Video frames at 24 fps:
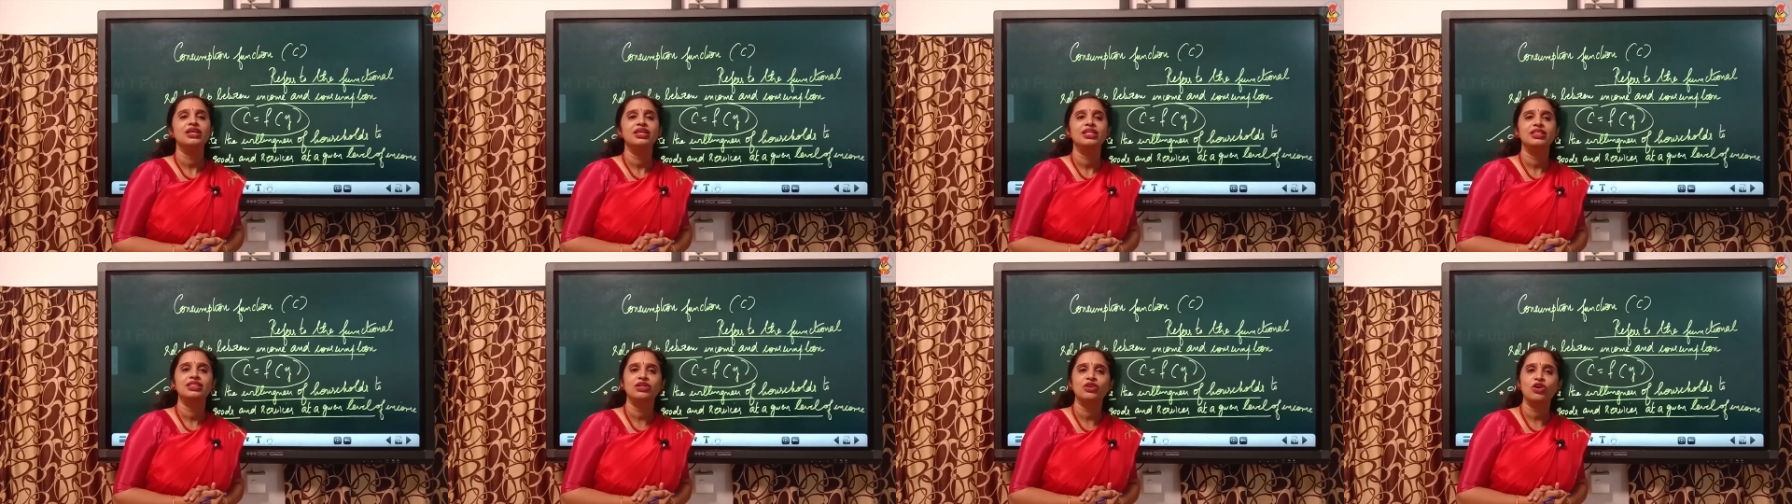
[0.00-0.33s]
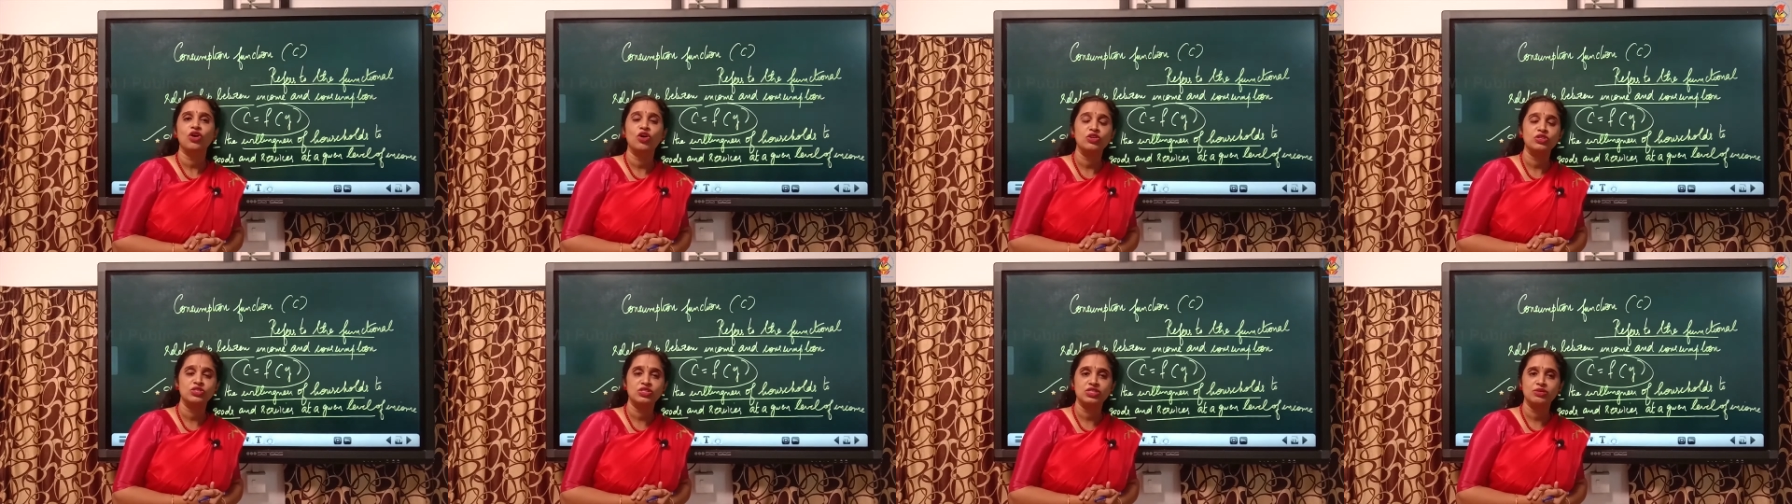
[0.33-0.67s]
the
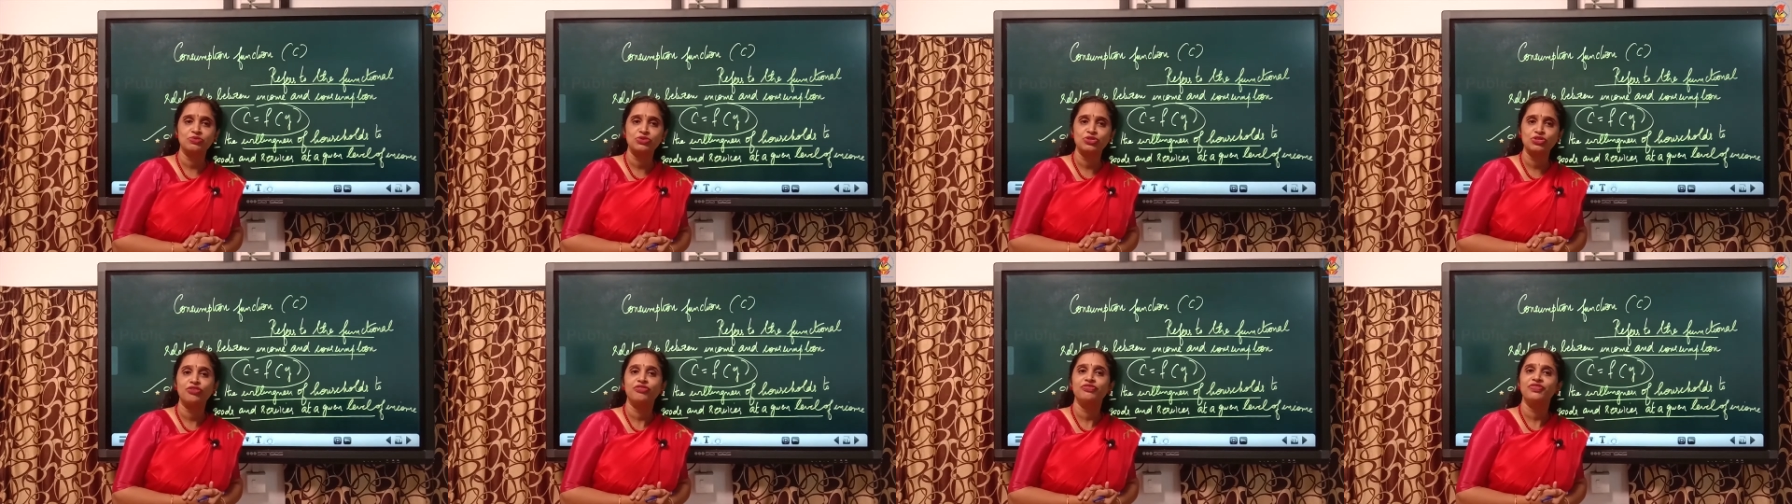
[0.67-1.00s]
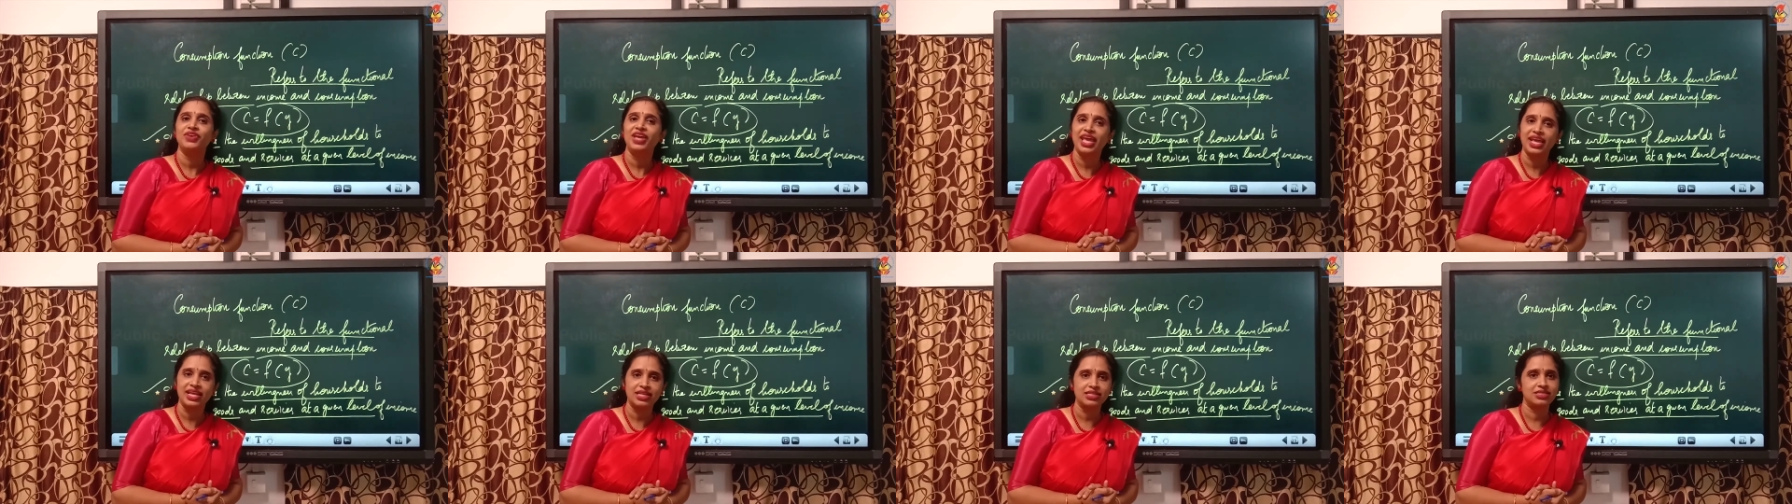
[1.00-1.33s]
concept of
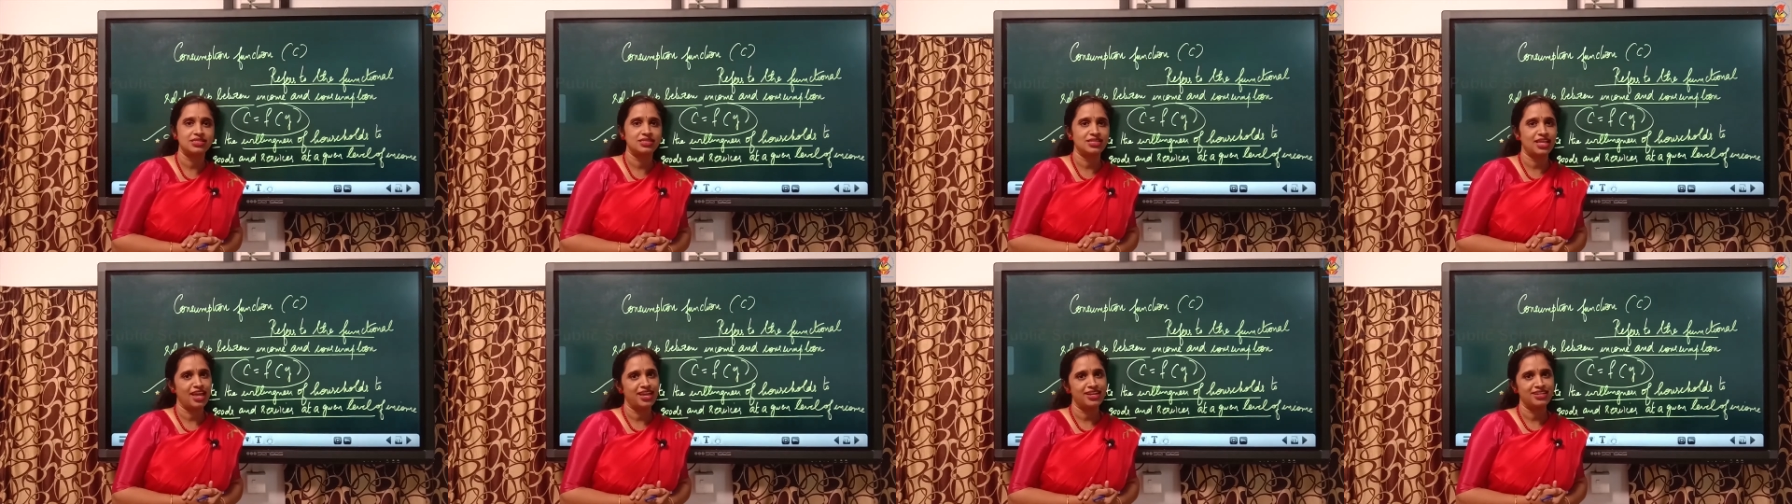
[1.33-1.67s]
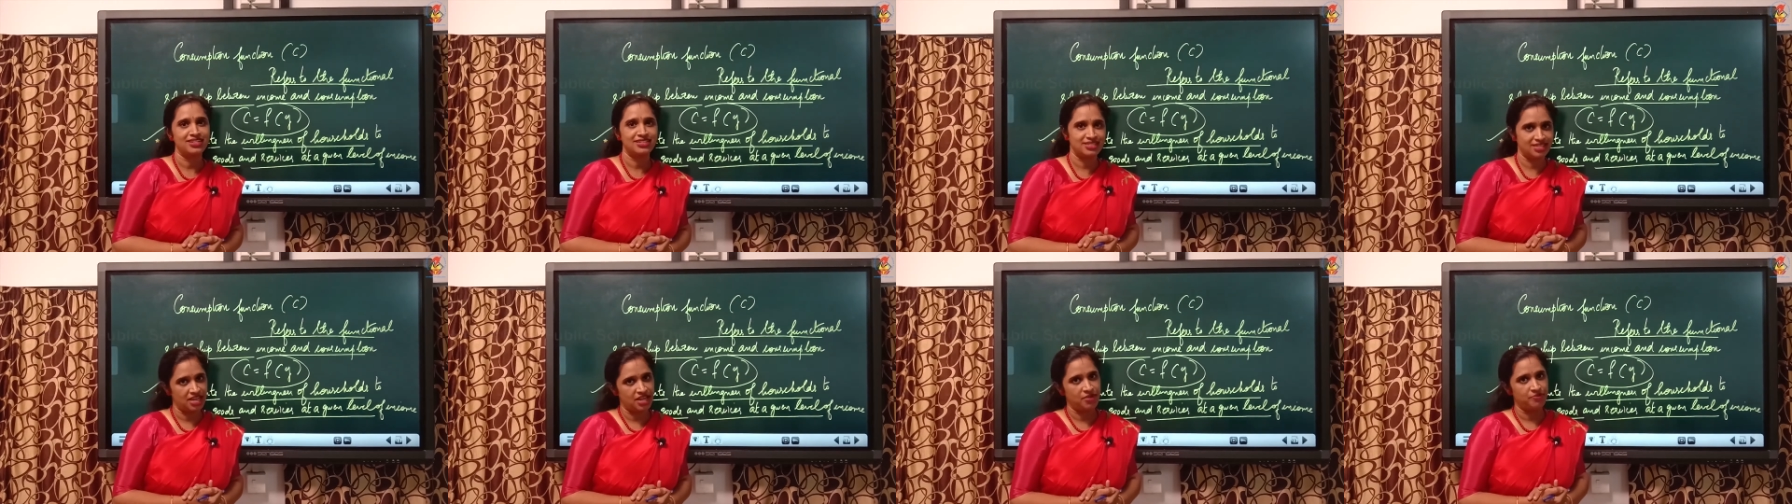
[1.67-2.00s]
ex
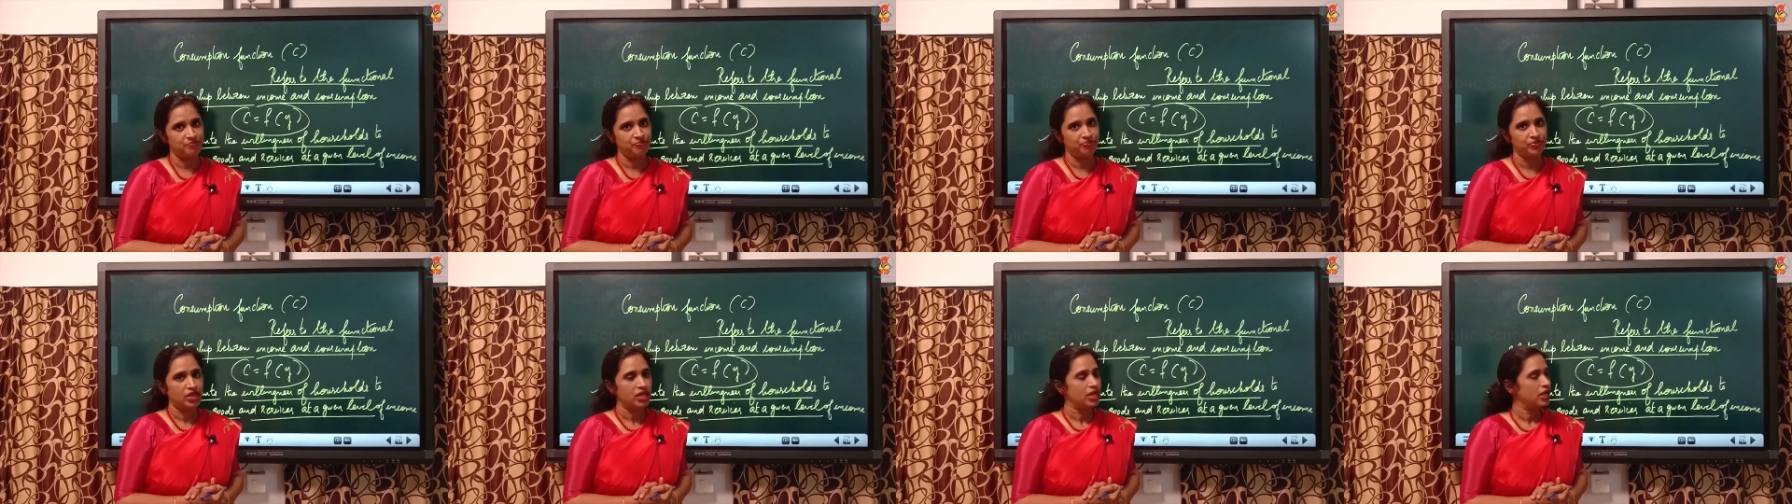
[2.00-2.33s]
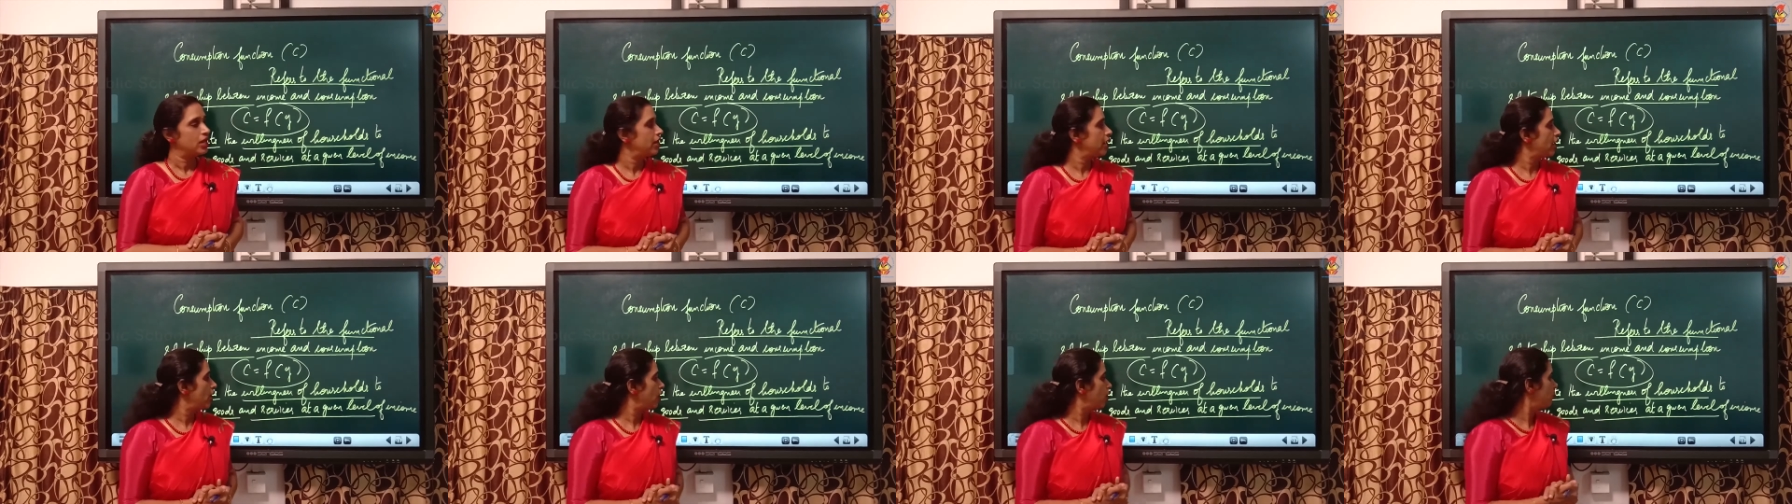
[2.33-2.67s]
ante.
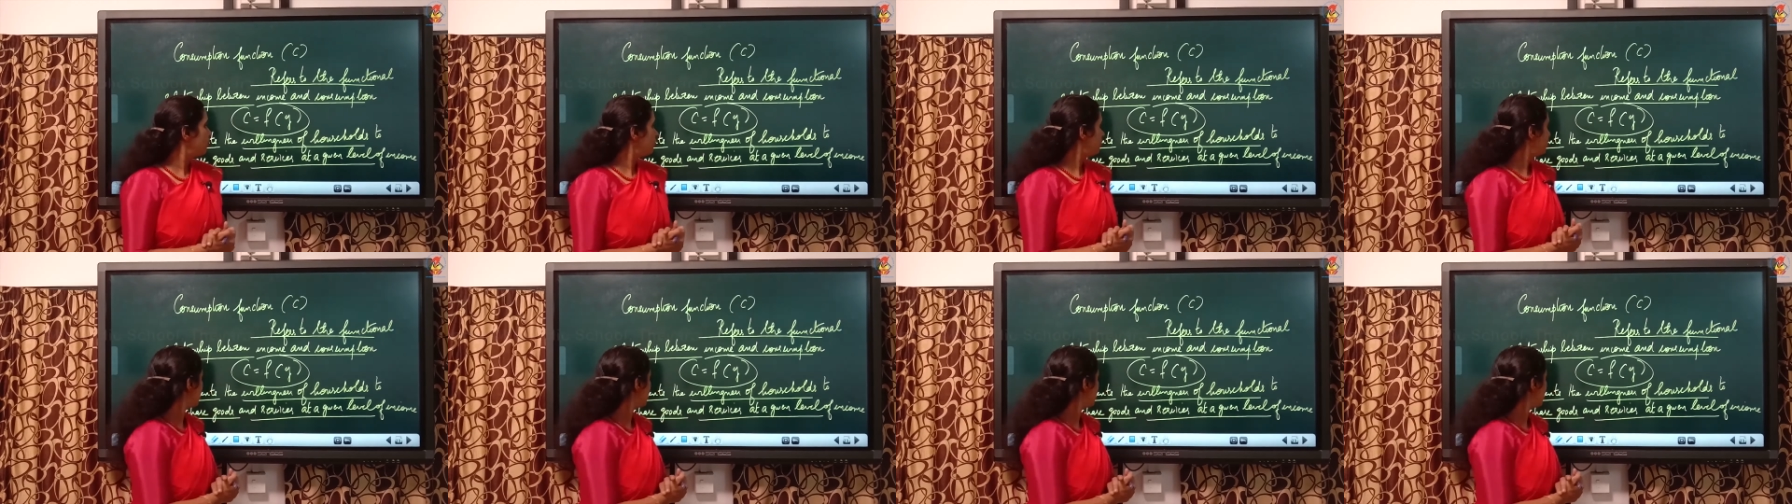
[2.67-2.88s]
Now